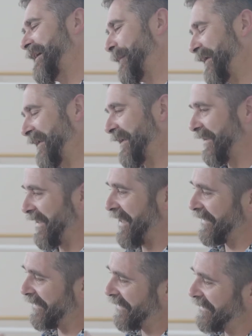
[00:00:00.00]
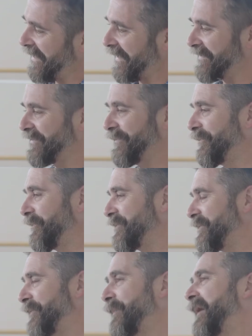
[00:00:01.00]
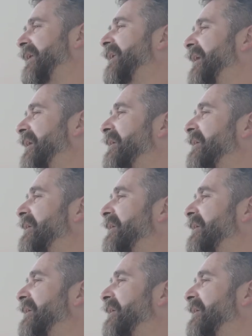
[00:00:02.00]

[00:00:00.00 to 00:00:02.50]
come in and, and connect to, to ballet.